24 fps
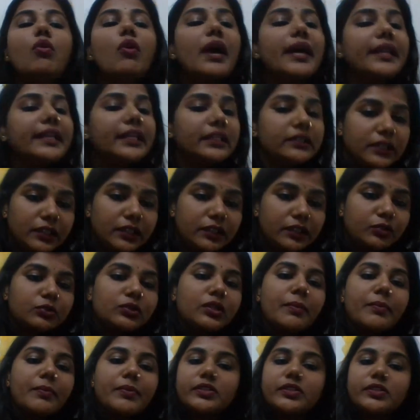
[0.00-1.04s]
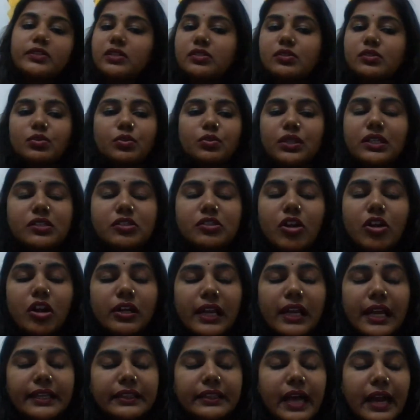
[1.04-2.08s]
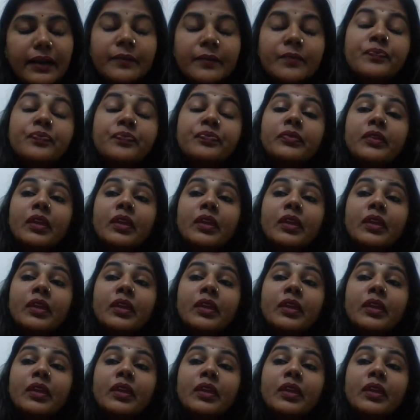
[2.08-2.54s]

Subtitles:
owe anything to the business. No, it's not like that.